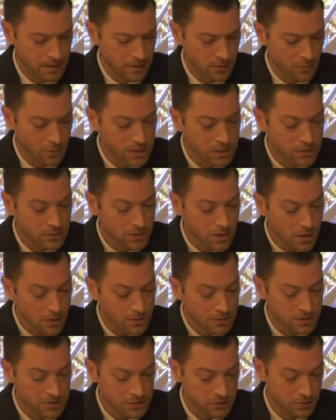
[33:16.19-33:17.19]
When you know
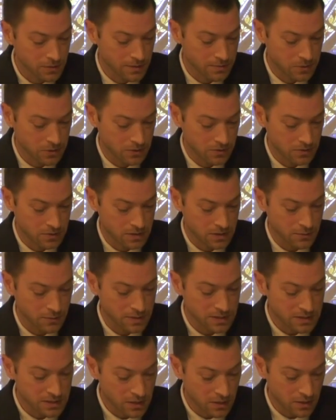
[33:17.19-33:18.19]
the scriptures, the
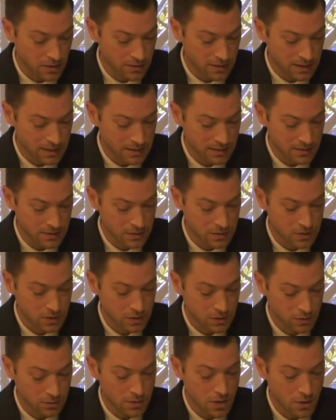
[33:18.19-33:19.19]
result is
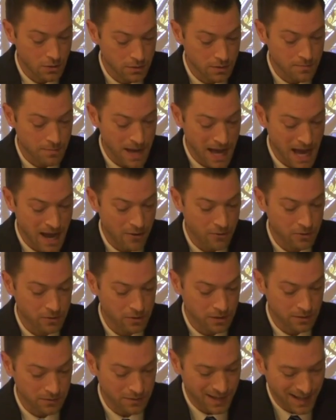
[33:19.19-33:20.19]
you know the power
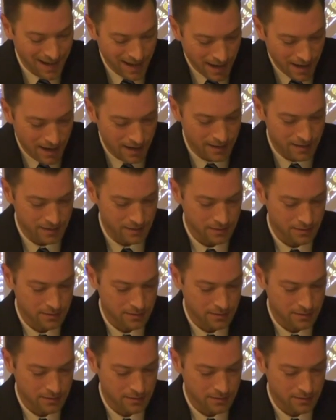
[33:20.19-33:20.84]
of God.